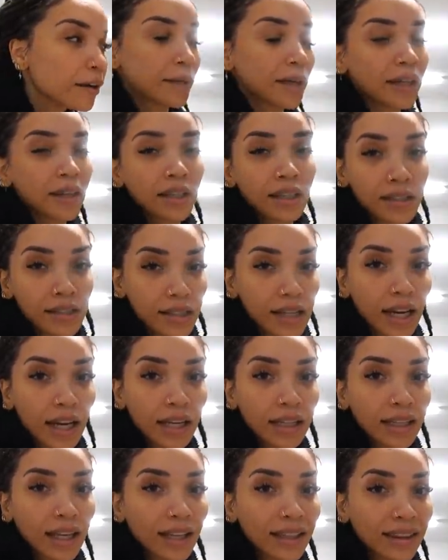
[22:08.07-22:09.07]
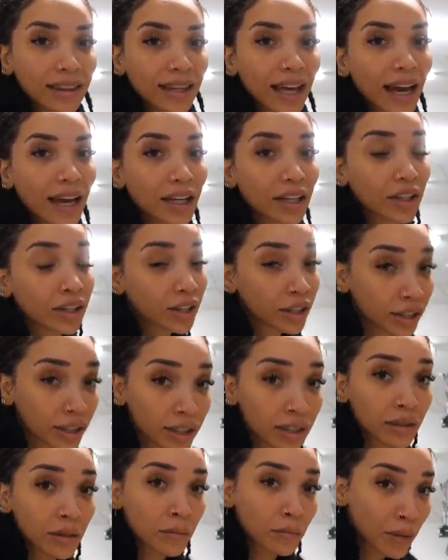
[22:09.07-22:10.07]
And they're saying that that
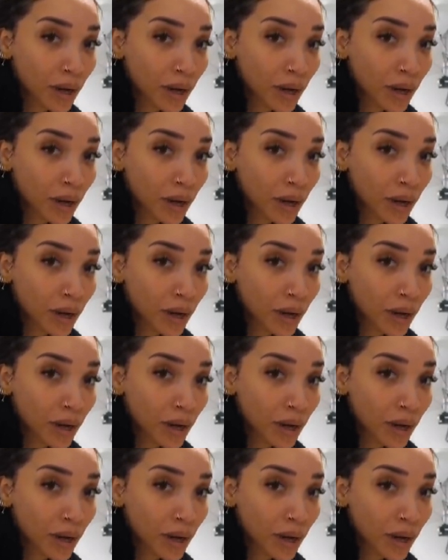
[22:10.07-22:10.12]
could